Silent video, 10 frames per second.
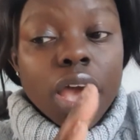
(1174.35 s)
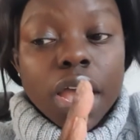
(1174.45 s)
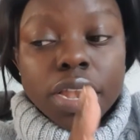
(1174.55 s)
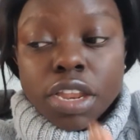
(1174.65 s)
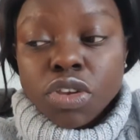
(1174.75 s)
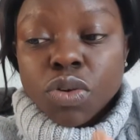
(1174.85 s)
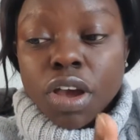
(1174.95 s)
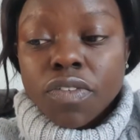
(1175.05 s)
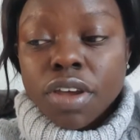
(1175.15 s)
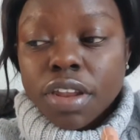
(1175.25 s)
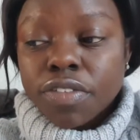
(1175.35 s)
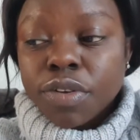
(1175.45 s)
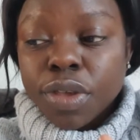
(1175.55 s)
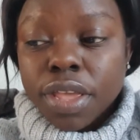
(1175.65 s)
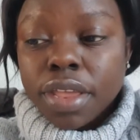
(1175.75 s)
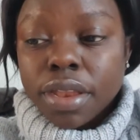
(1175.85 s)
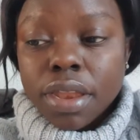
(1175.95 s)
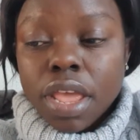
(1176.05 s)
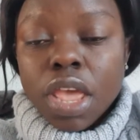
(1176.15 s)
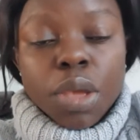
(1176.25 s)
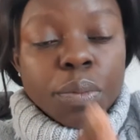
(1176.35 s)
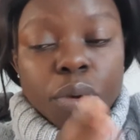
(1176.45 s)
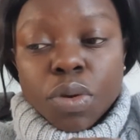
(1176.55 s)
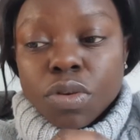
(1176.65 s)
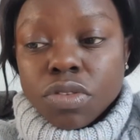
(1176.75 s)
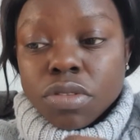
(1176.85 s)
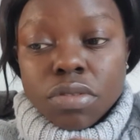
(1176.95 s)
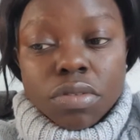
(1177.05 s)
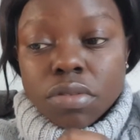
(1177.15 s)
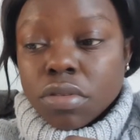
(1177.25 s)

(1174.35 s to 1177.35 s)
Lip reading: I need to have underfloor heating, because